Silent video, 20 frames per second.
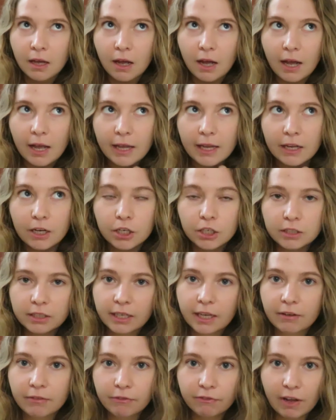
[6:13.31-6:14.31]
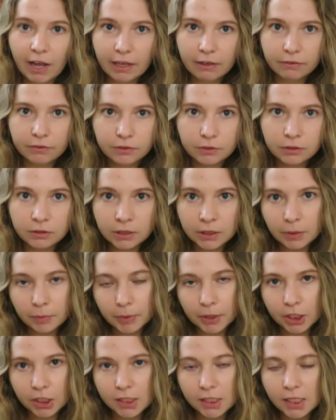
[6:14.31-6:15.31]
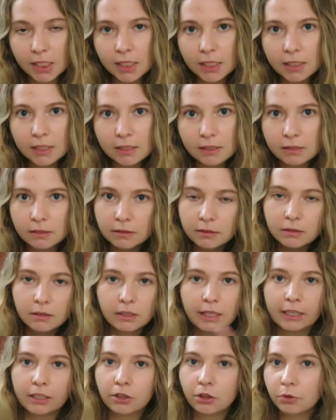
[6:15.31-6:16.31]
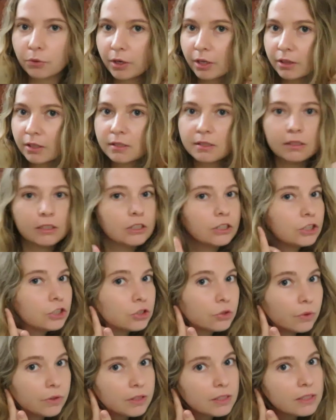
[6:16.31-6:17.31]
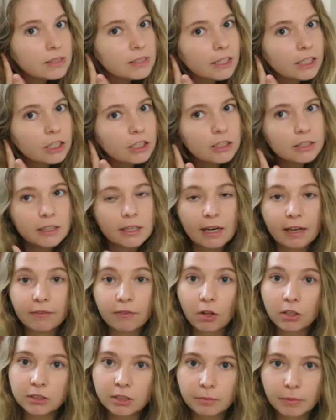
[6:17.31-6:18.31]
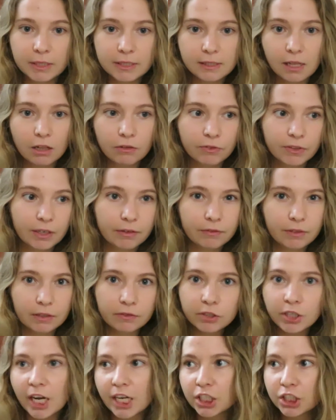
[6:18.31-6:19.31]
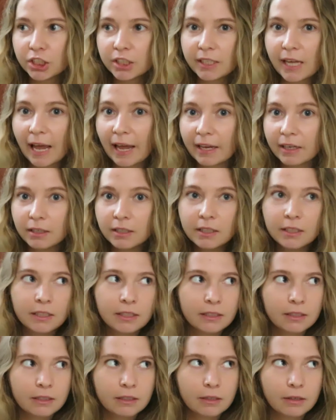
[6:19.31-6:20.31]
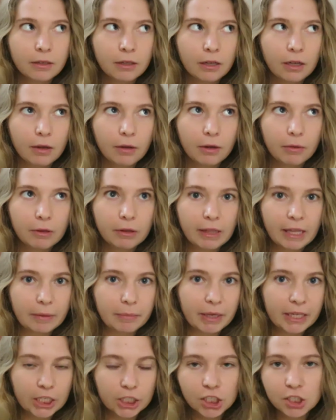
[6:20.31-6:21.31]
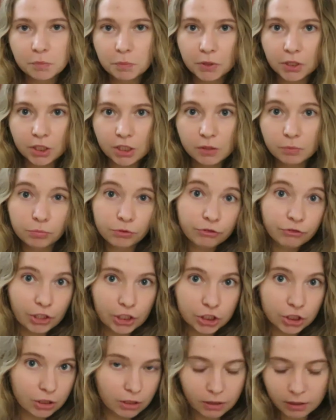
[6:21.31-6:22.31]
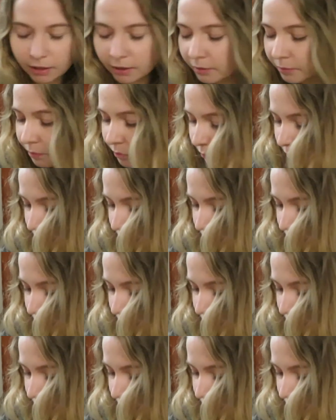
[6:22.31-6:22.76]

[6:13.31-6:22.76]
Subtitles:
I currently have 5 piercings, like 3 on this ear and 2 on this ear, that I have all done myself, and I've never actually had like my ears pierced professionally.